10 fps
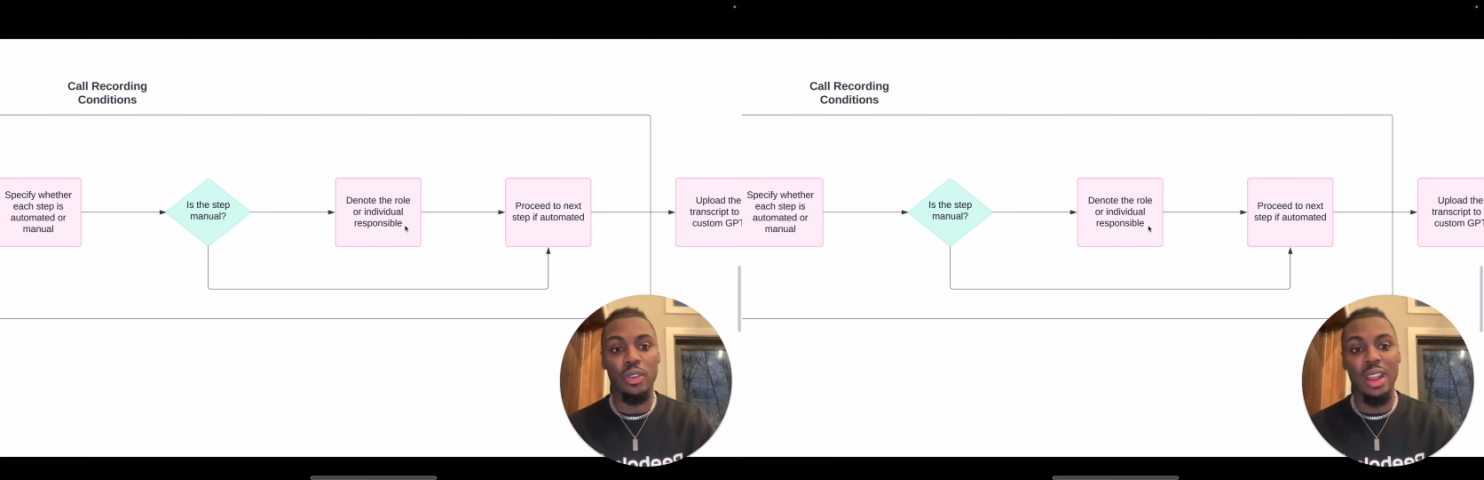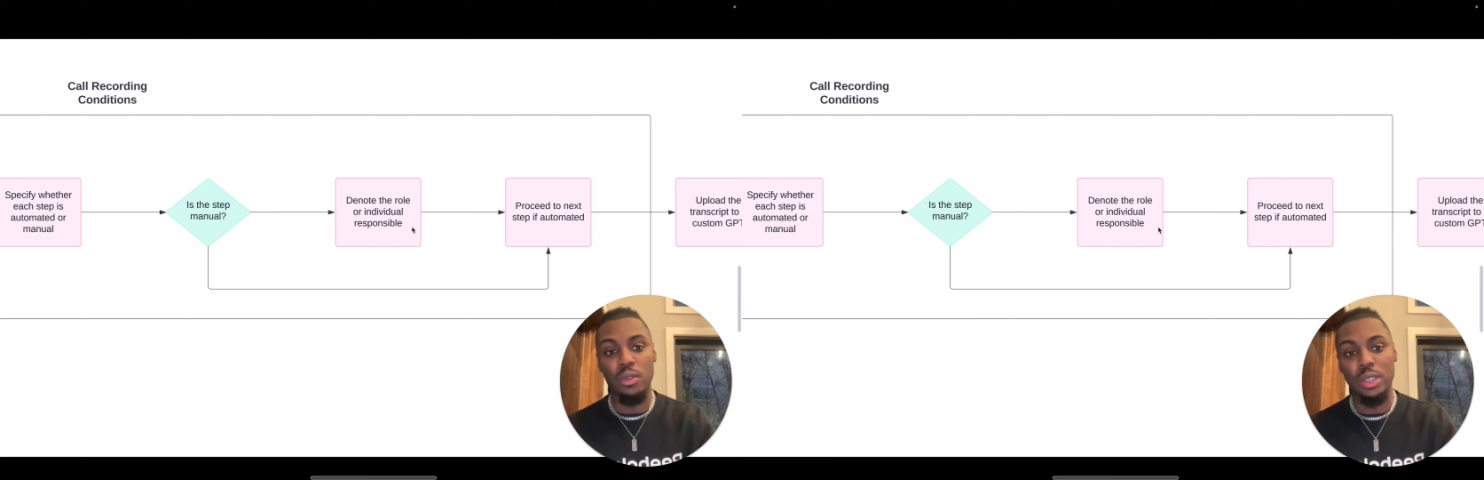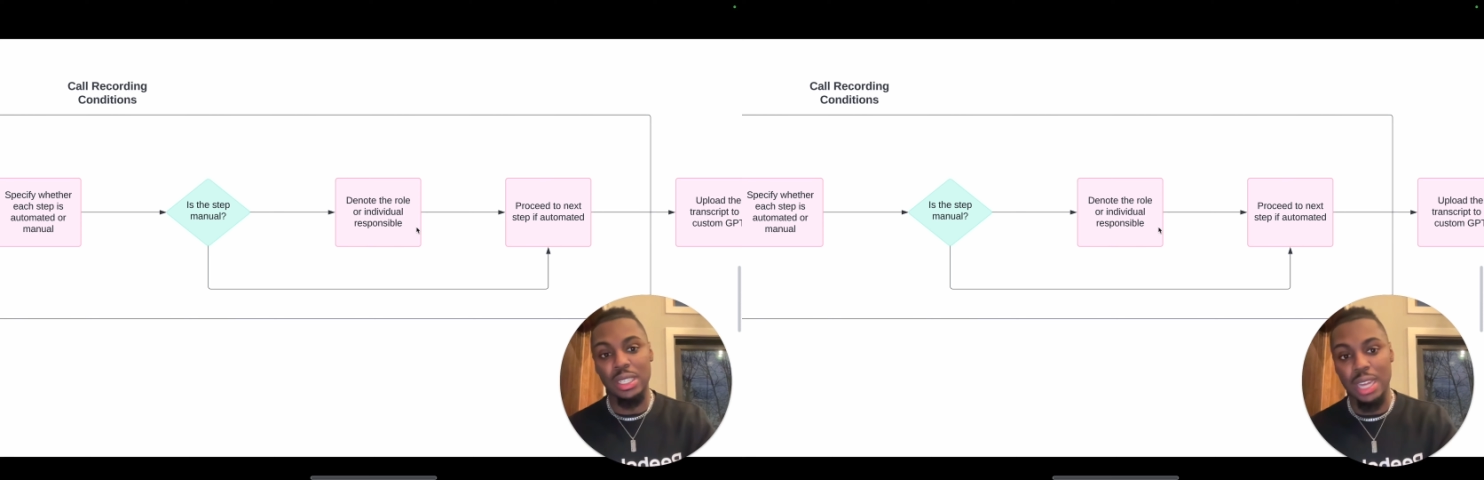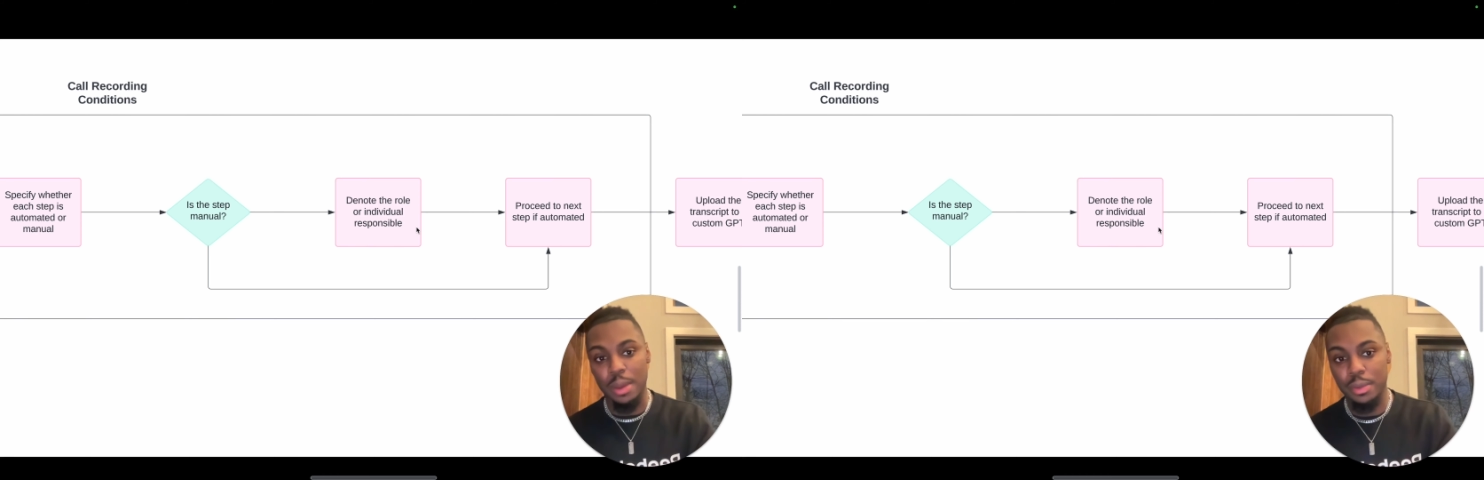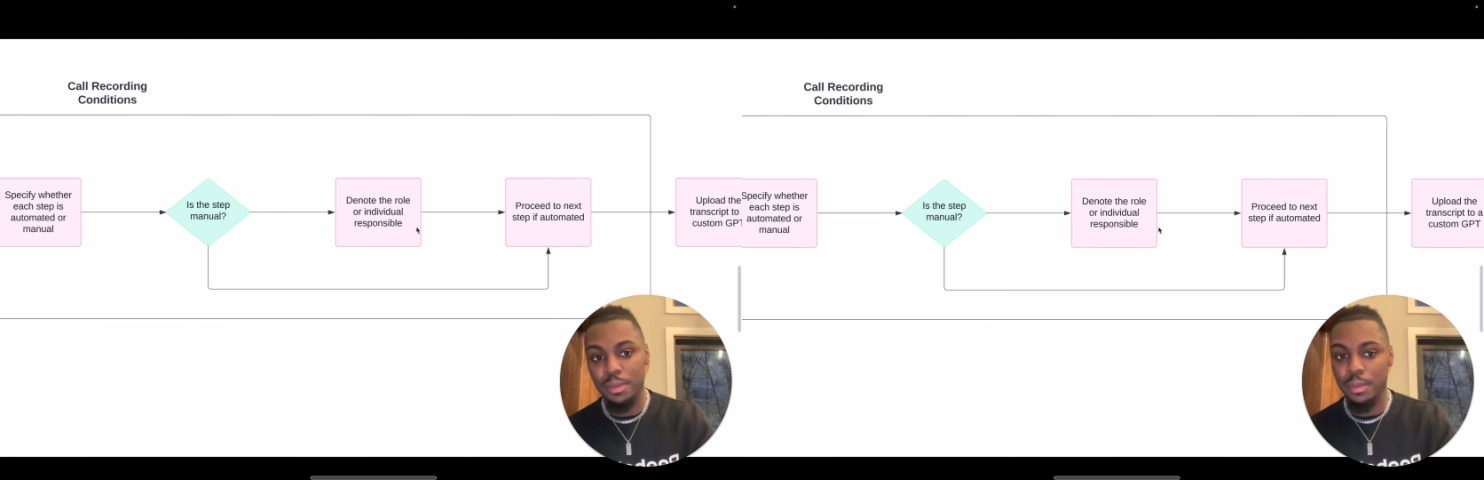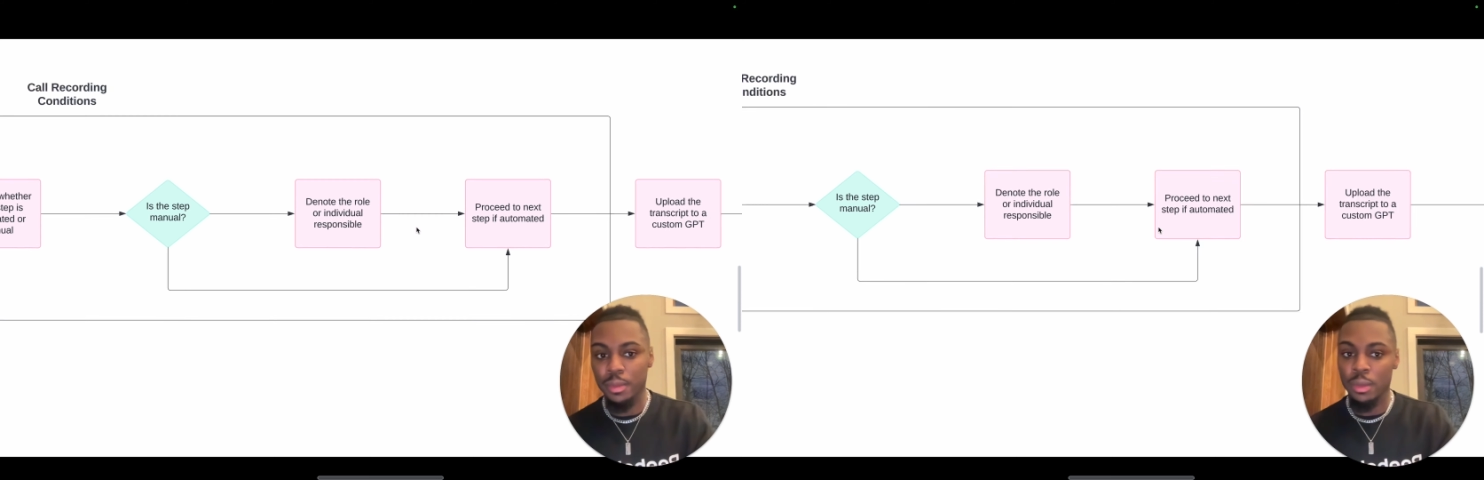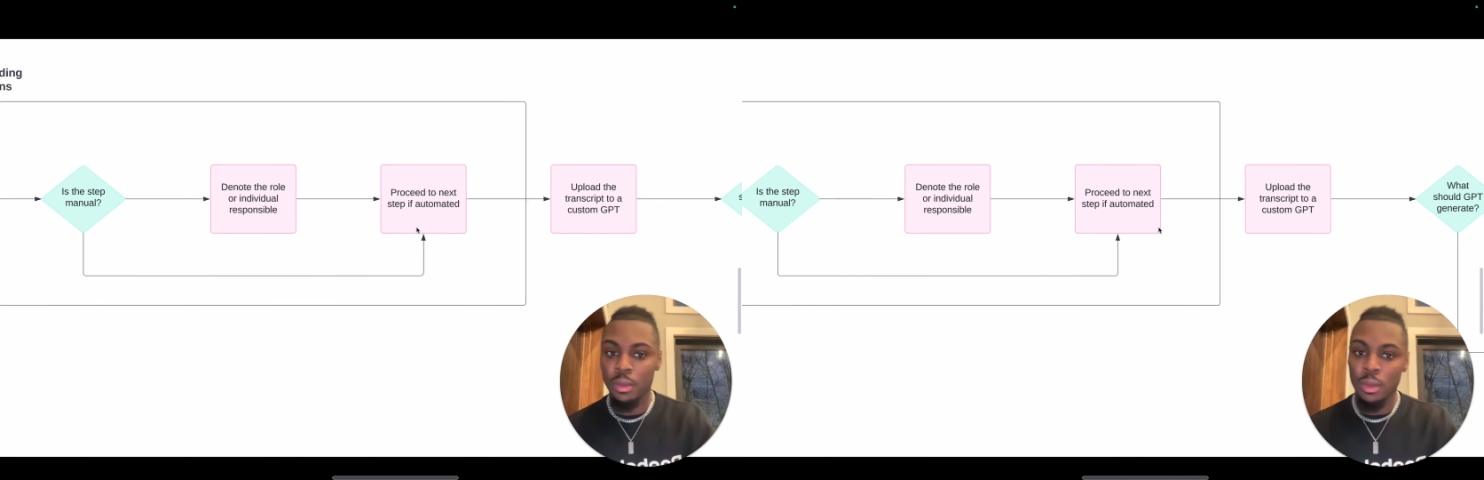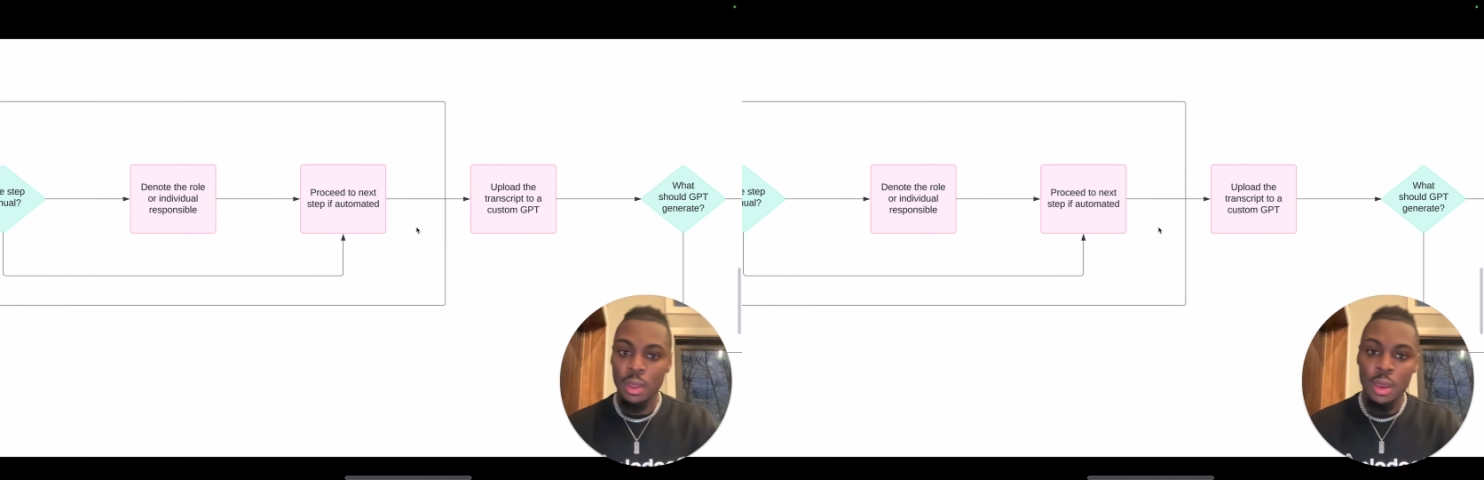every step.
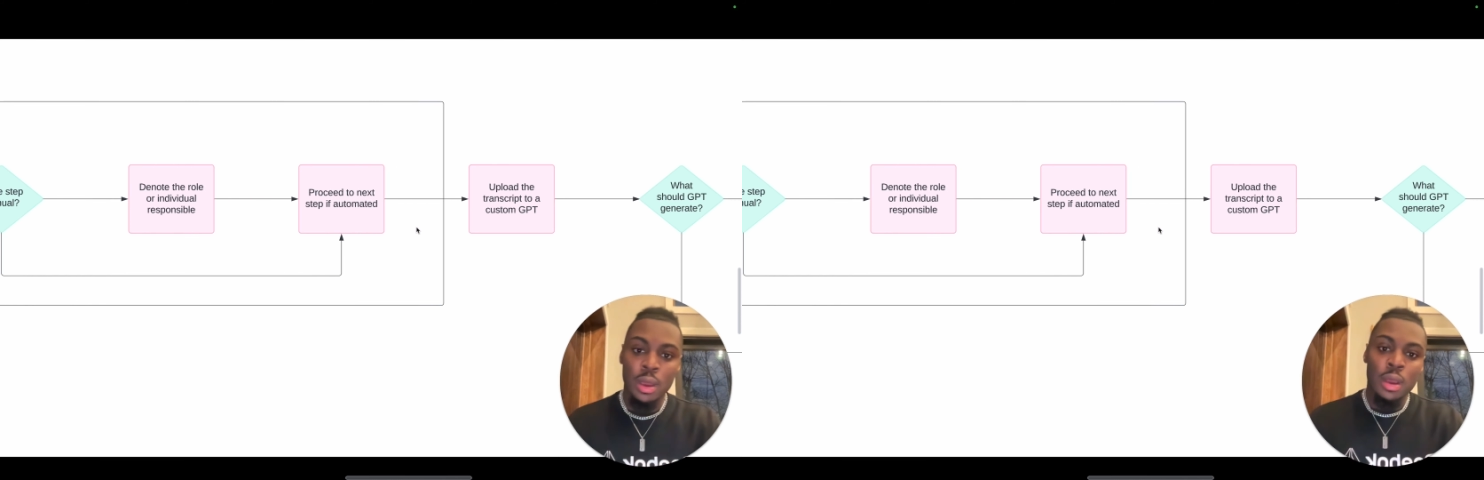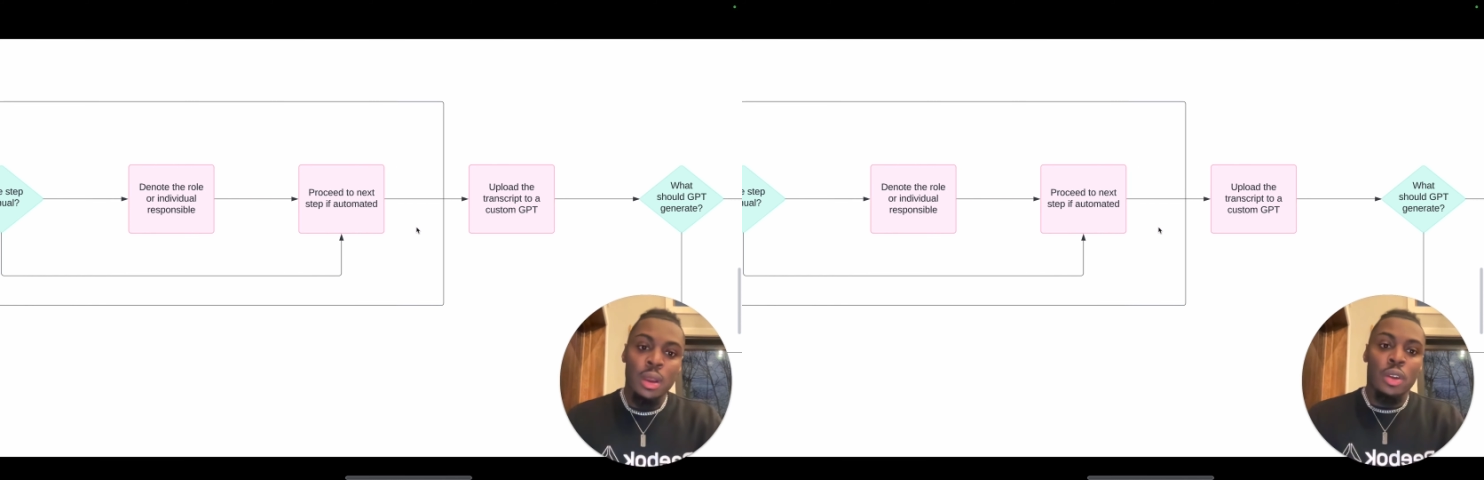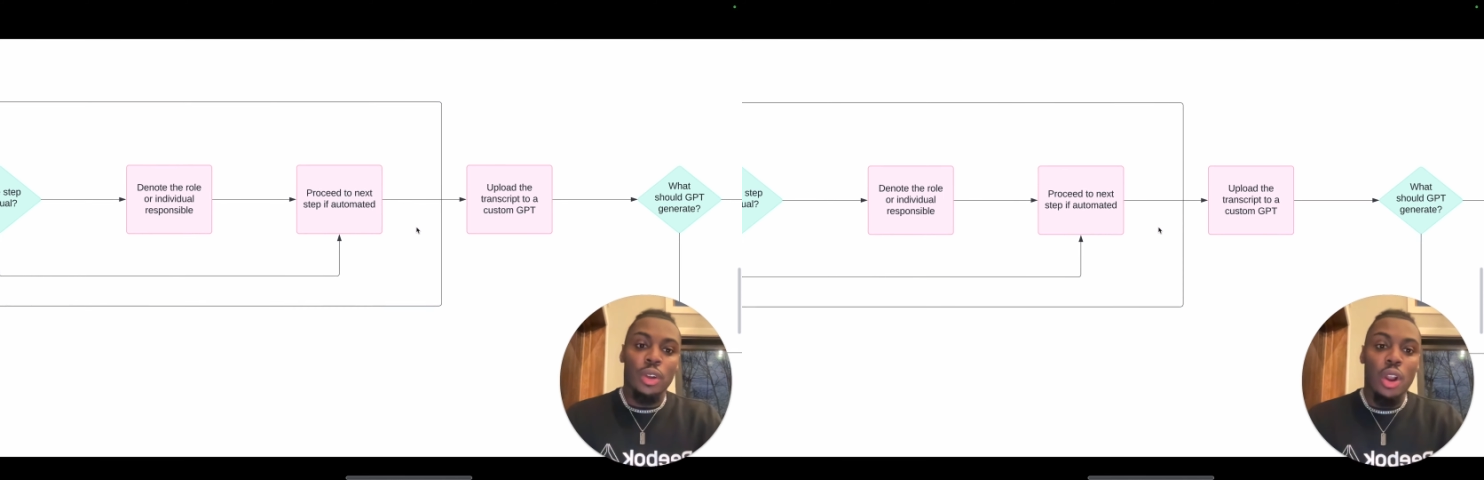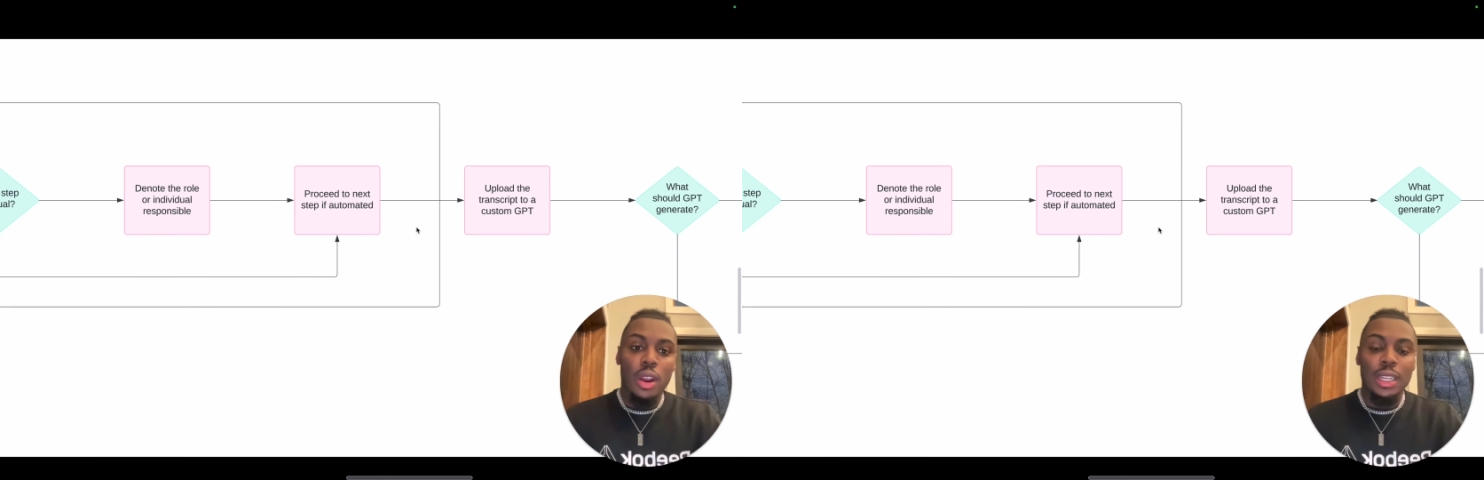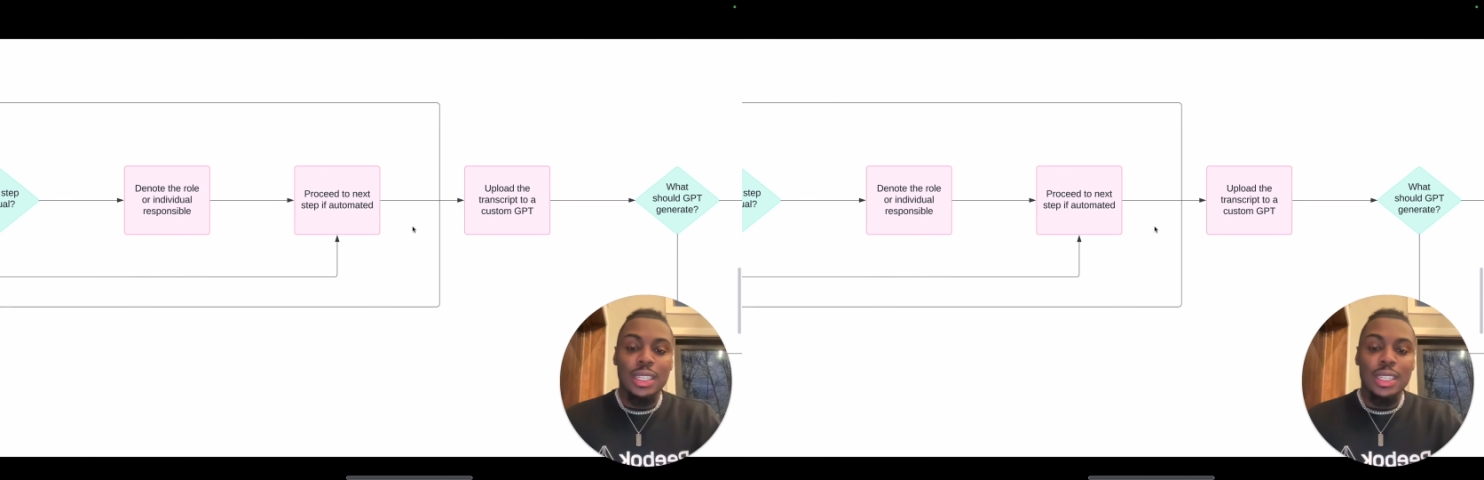Regardless,